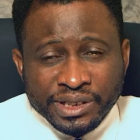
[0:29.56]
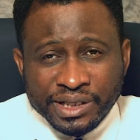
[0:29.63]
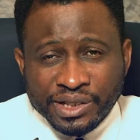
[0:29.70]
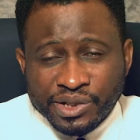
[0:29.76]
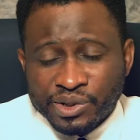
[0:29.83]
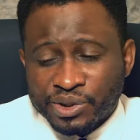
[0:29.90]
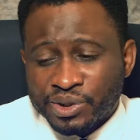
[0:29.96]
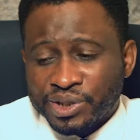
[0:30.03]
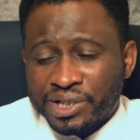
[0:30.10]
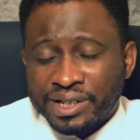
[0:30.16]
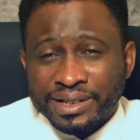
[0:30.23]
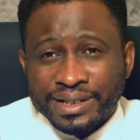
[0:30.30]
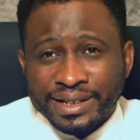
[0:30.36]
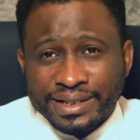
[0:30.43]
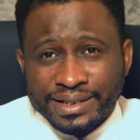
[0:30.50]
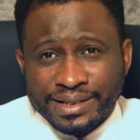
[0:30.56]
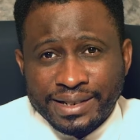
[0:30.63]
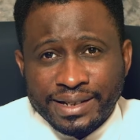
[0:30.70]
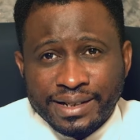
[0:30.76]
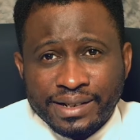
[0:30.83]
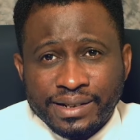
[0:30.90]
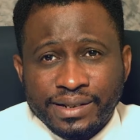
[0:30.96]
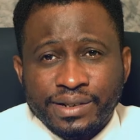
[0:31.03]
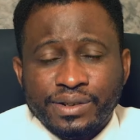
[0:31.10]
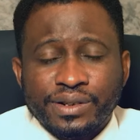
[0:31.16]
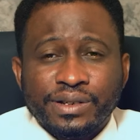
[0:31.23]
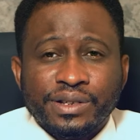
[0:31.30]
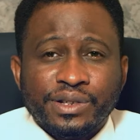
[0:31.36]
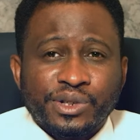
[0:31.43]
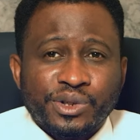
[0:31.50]
He's not an idea.
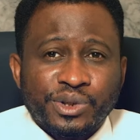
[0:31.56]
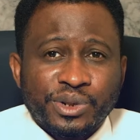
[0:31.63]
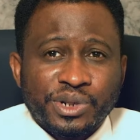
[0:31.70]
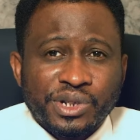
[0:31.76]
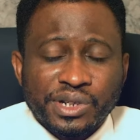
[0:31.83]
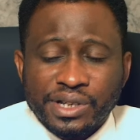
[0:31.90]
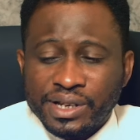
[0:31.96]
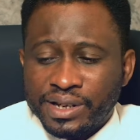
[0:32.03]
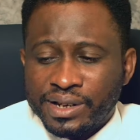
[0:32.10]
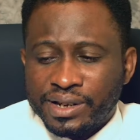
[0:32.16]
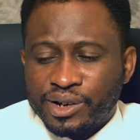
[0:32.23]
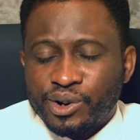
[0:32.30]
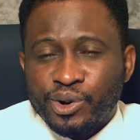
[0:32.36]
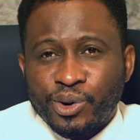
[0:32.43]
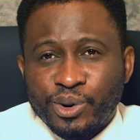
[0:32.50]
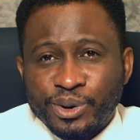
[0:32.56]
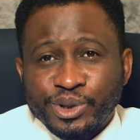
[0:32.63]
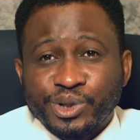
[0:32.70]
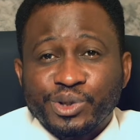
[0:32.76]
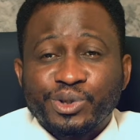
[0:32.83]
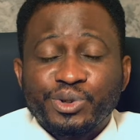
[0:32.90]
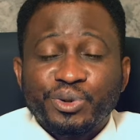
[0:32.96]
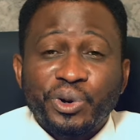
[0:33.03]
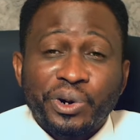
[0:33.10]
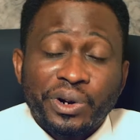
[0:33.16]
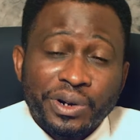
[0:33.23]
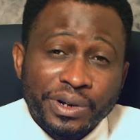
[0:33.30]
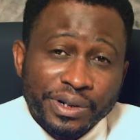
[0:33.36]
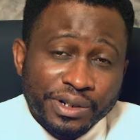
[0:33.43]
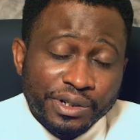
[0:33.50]
He's not a course to
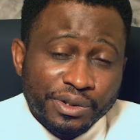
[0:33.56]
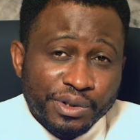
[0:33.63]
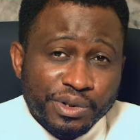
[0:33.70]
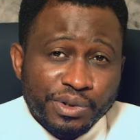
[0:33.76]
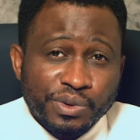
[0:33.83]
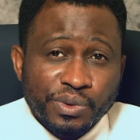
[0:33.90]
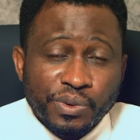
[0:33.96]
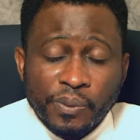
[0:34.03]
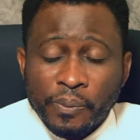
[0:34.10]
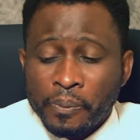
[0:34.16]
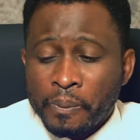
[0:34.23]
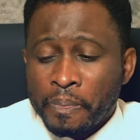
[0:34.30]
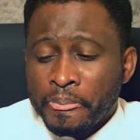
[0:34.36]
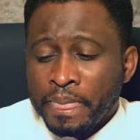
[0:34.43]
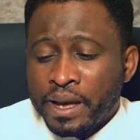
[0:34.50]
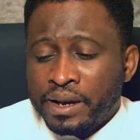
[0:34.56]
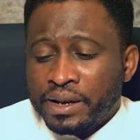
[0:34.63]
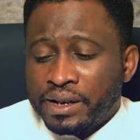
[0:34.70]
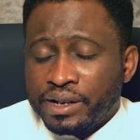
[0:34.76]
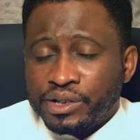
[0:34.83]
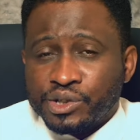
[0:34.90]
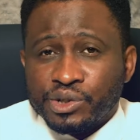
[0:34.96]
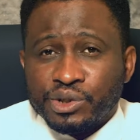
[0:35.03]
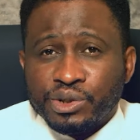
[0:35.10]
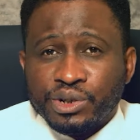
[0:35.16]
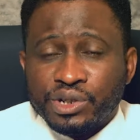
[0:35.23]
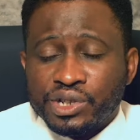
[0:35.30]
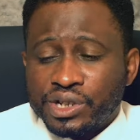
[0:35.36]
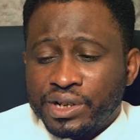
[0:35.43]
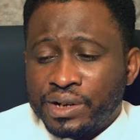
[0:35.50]
learn in school. He's
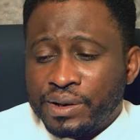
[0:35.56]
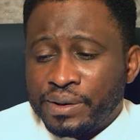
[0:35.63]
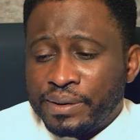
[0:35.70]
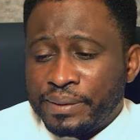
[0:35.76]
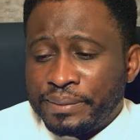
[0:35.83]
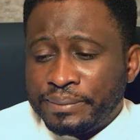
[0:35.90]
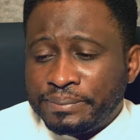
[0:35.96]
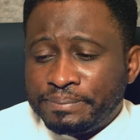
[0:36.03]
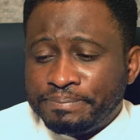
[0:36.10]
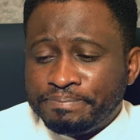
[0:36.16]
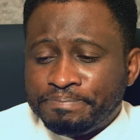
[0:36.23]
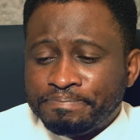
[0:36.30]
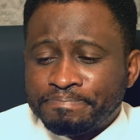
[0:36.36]
not a